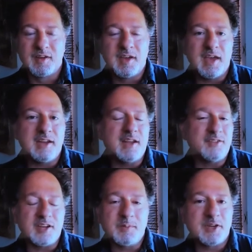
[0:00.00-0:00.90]
And as
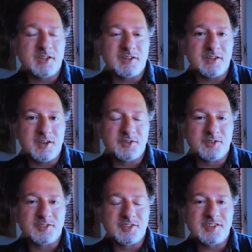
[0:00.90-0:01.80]
anybody knows
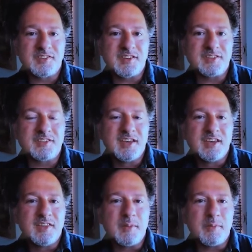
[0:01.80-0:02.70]
who's looked at this,
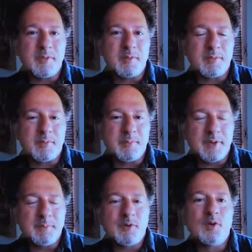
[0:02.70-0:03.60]
the
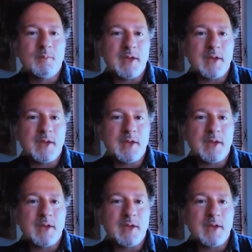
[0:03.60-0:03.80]
people who made